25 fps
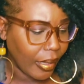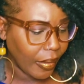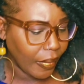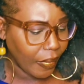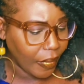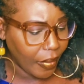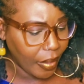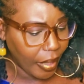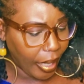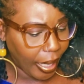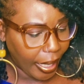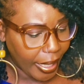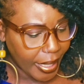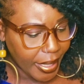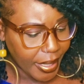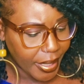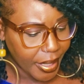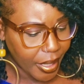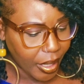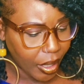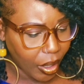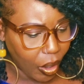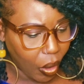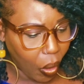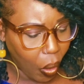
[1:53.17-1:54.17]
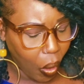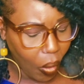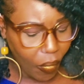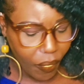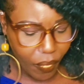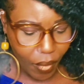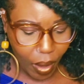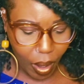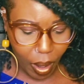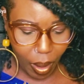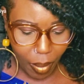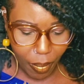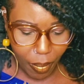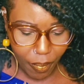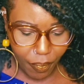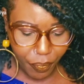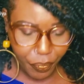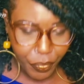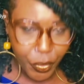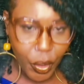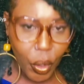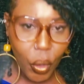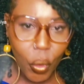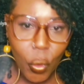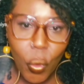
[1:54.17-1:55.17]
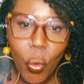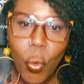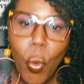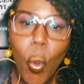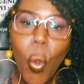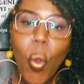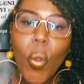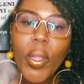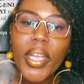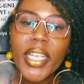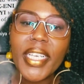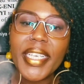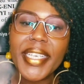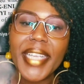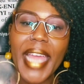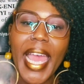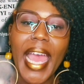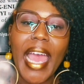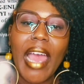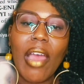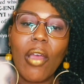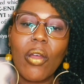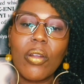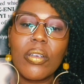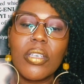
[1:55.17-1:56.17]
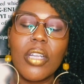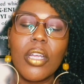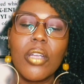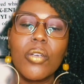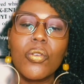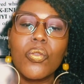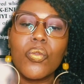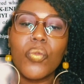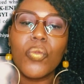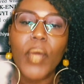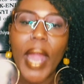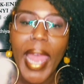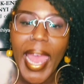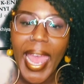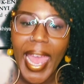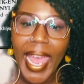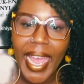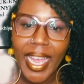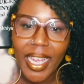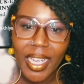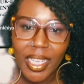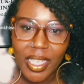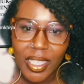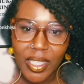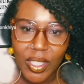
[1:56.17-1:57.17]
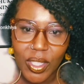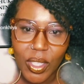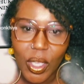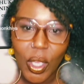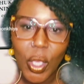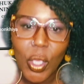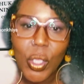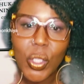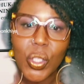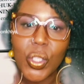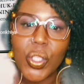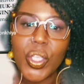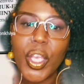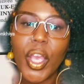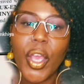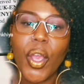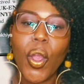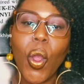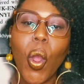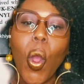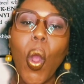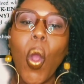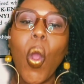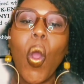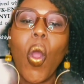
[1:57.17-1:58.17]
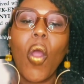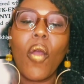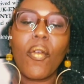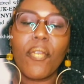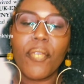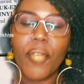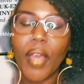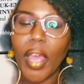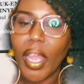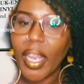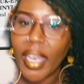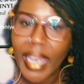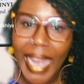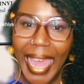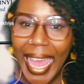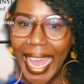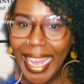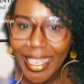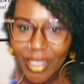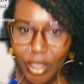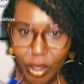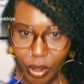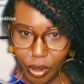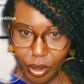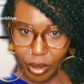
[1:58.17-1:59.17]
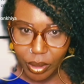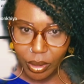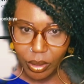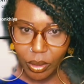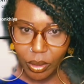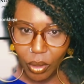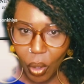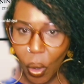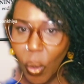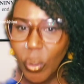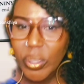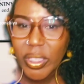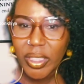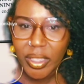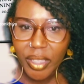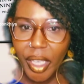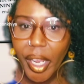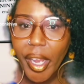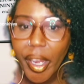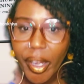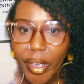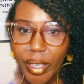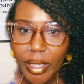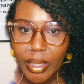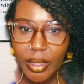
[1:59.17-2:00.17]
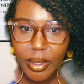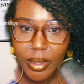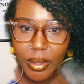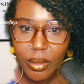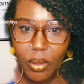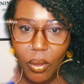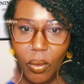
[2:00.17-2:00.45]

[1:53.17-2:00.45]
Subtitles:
the idea of going down ranks, say, of a ladder or stairs.